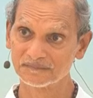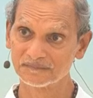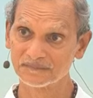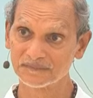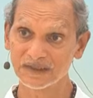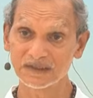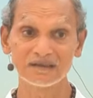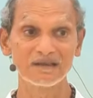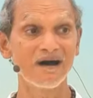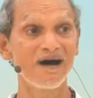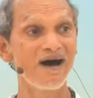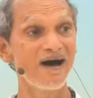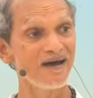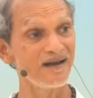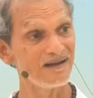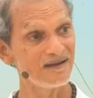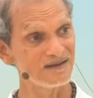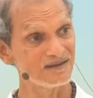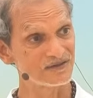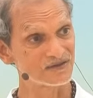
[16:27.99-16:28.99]
So God
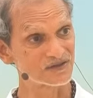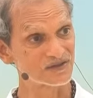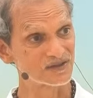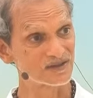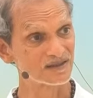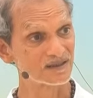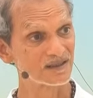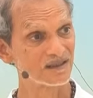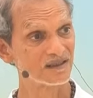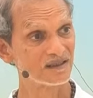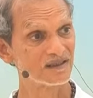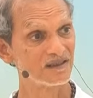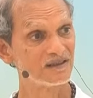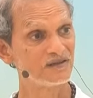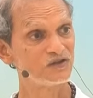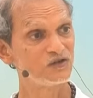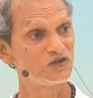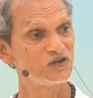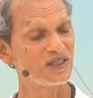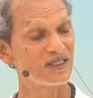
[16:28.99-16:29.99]
is
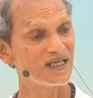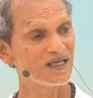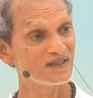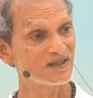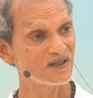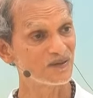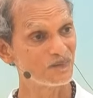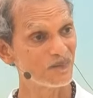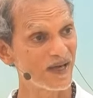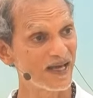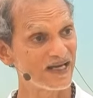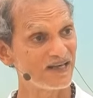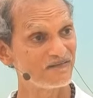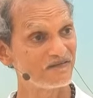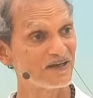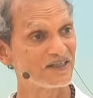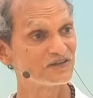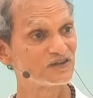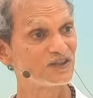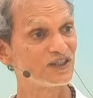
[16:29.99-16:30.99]
seeking to
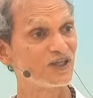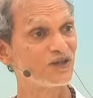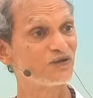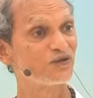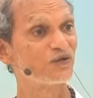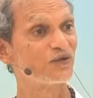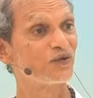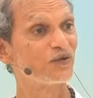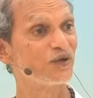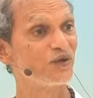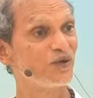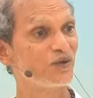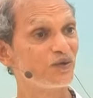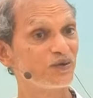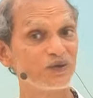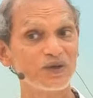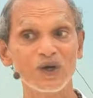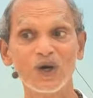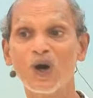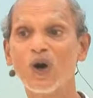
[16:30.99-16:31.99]
manifest in and through
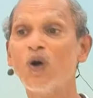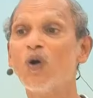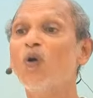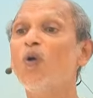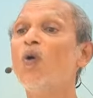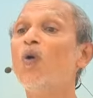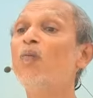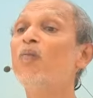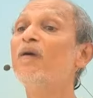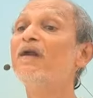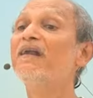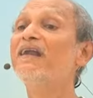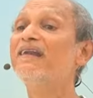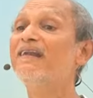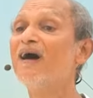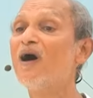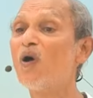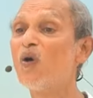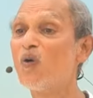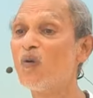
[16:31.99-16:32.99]
you. Open the
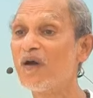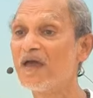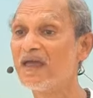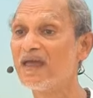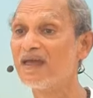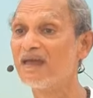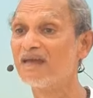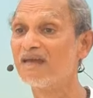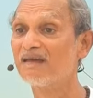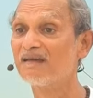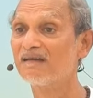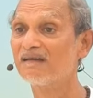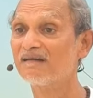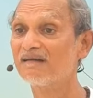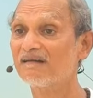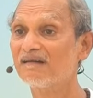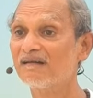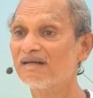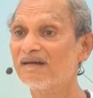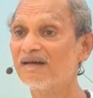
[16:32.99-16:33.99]
doorway.
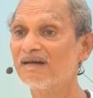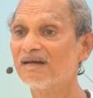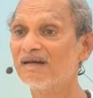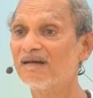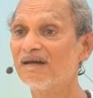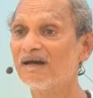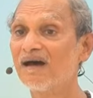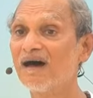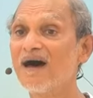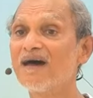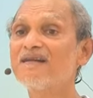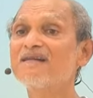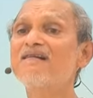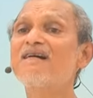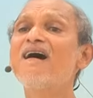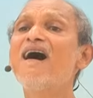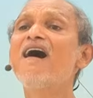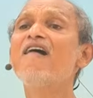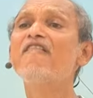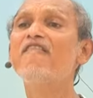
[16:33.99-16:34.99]

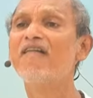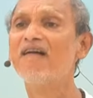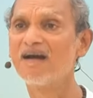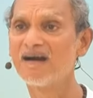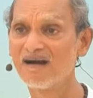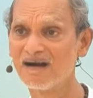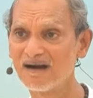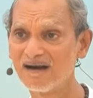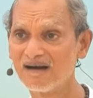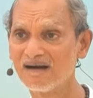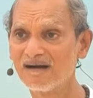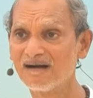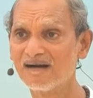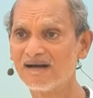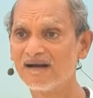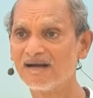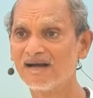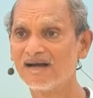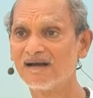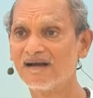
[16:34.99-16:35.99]
Uncover.
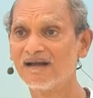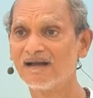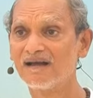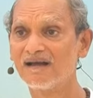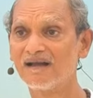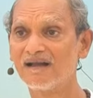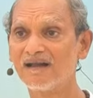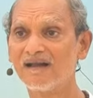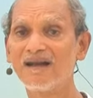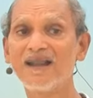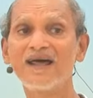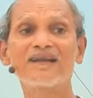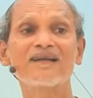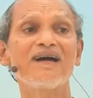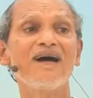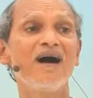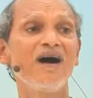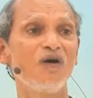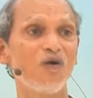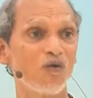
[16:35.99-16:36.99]
Let
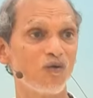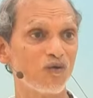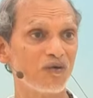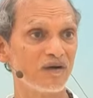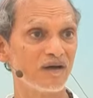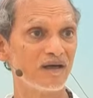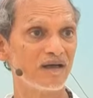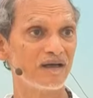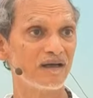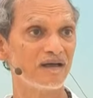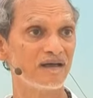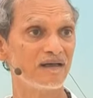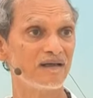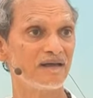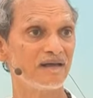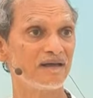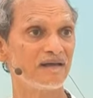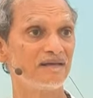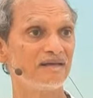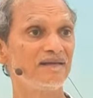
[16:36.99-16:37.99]
go.
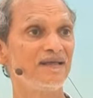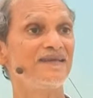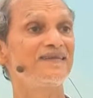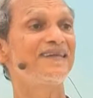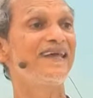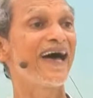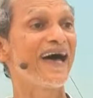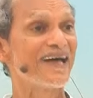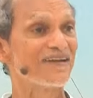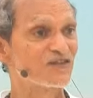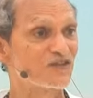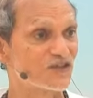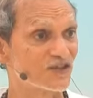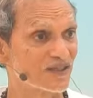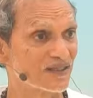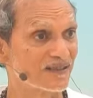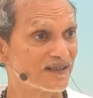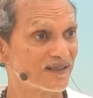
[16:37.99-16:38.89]
Detach.